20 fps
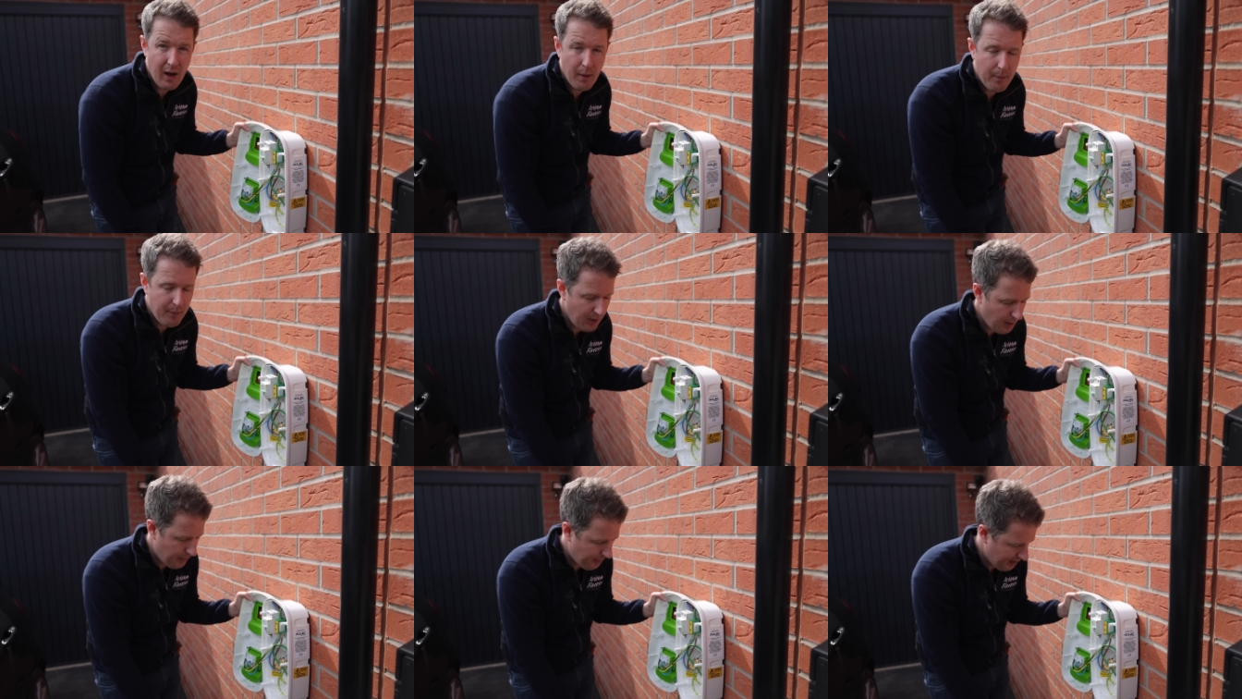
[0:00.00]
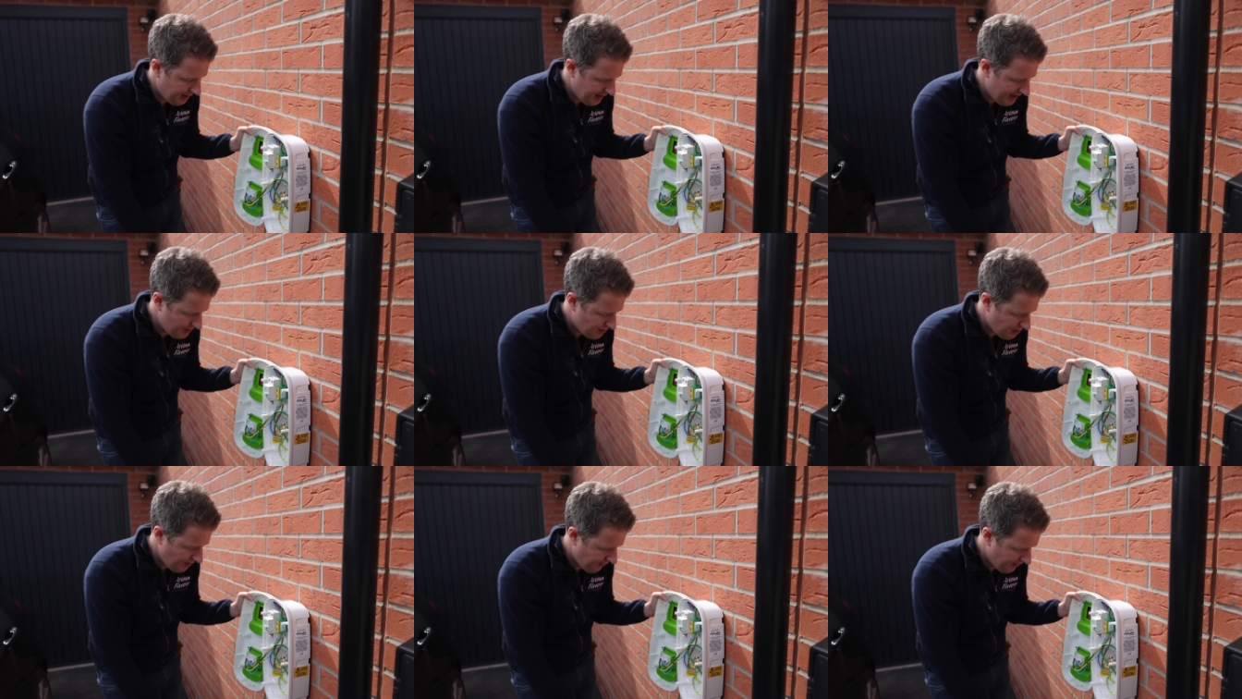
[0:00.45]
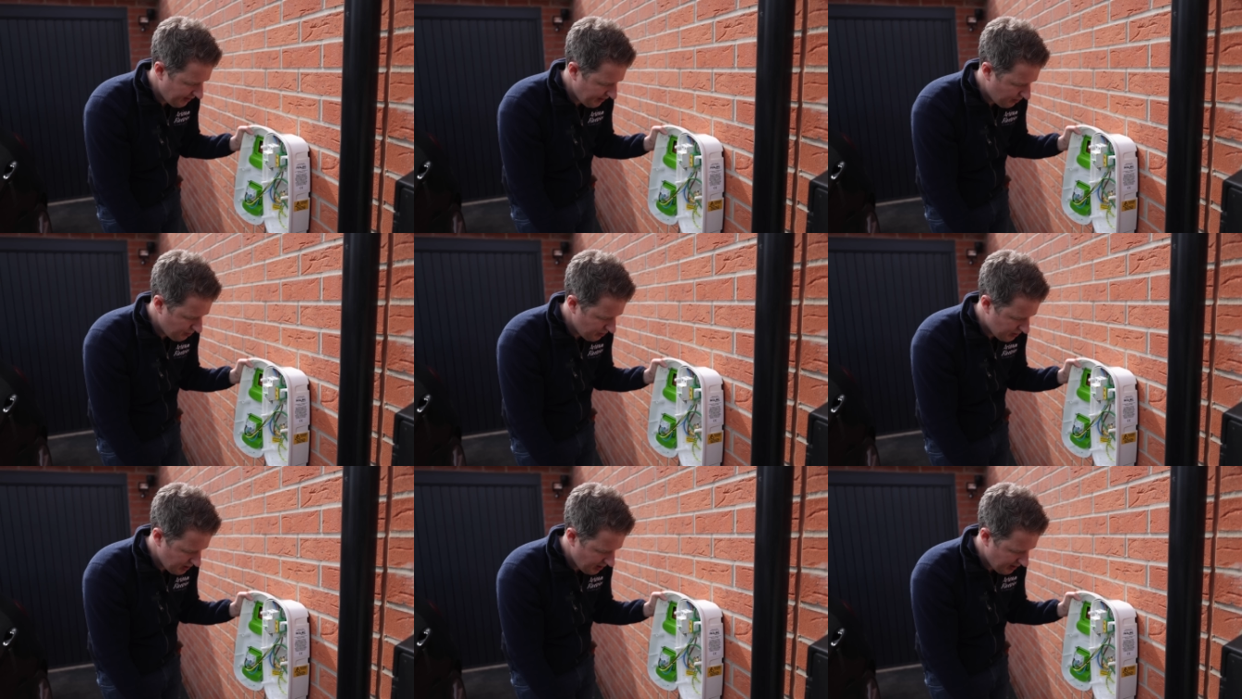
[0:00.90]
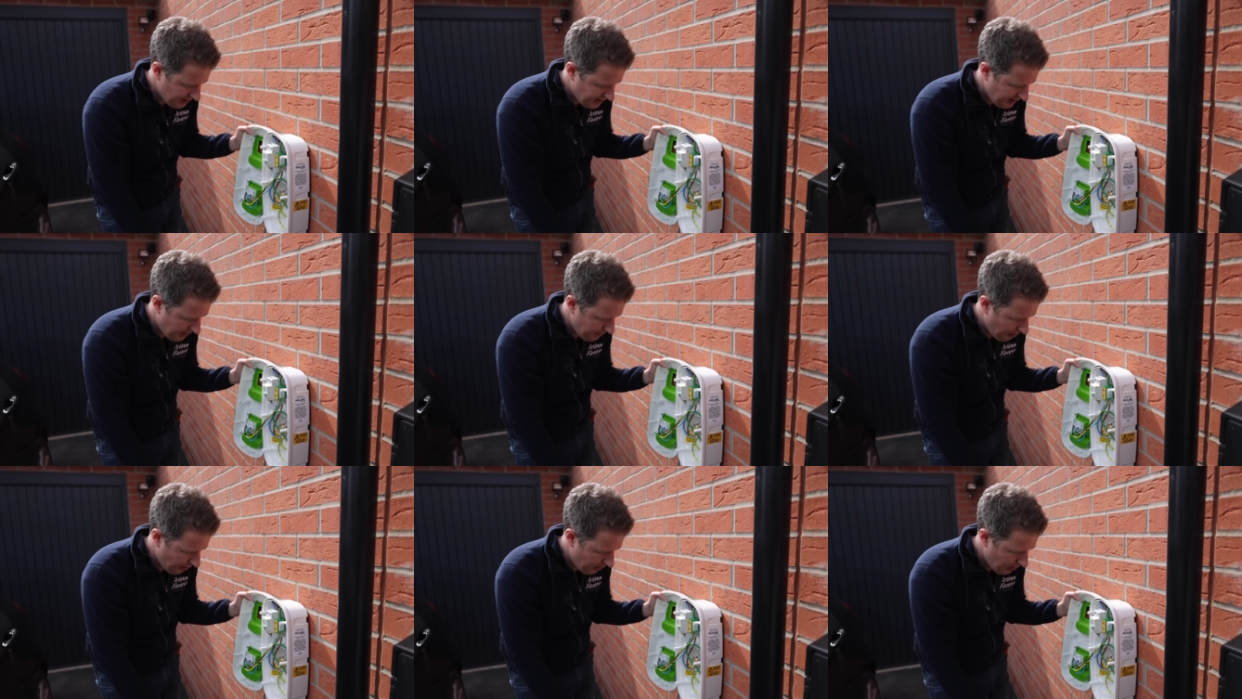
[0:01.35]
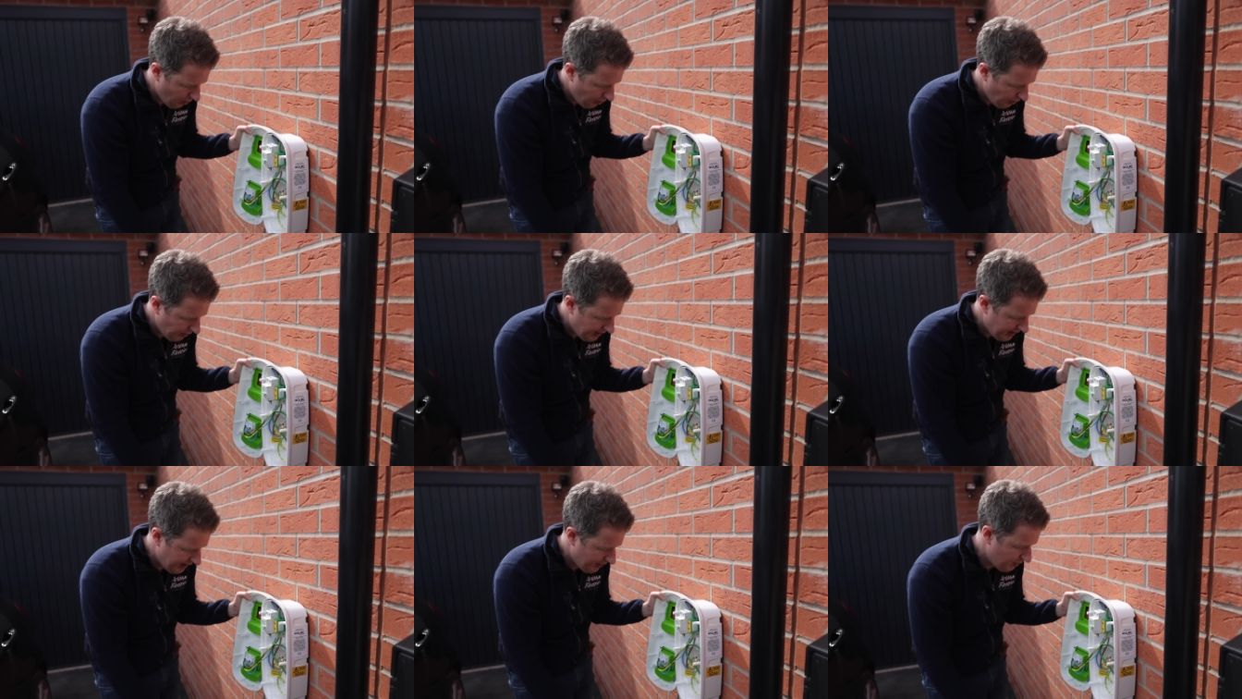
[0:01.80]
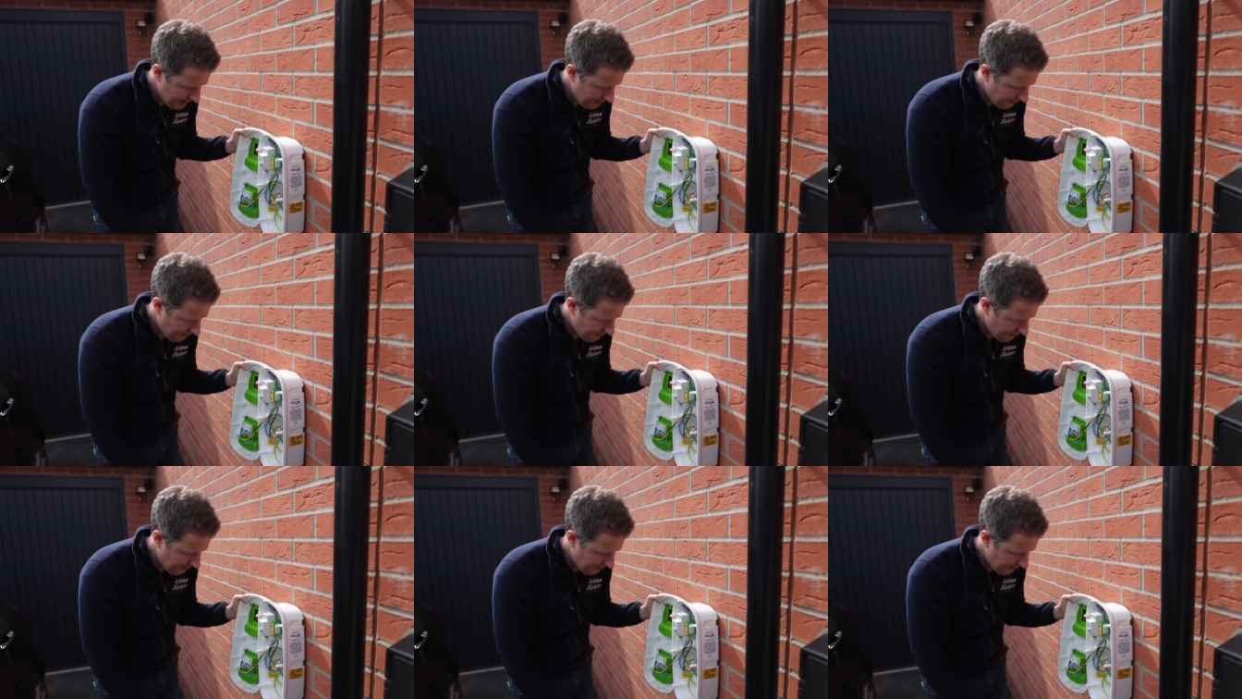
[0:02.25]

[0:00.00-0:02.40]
a proper electric vehicle charging point on here.